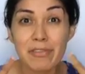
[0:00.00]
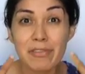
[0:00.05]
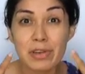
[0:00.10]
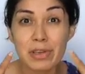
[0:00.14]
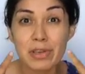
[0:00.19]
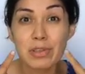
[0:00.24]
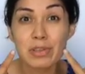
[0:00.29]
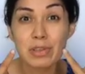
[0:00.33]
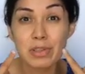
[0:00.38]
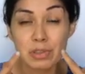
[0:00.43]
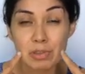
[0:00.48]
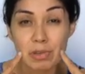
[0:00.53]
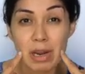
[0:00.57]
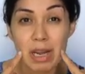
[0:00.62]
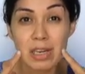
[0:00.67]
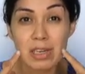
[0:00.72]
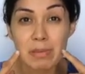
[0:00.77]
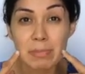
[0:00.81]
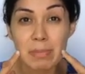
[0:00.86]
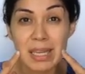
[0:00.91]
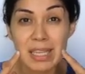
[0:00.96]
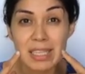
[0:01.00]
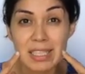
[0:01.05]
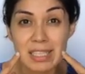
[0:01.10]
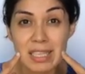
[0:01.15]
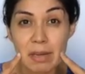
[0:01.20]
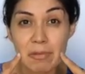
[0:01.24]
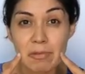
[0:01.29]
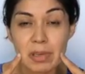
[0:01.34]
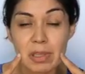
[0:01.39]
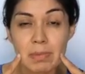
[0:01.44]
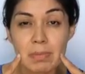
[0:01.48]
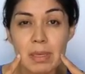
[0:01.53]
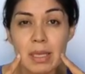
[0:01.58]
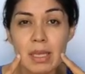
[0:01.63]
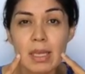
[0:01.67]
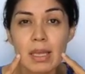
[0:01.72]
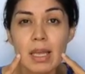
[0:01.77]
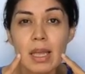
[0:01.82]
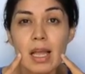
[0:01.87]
for you to try to make the sound with me.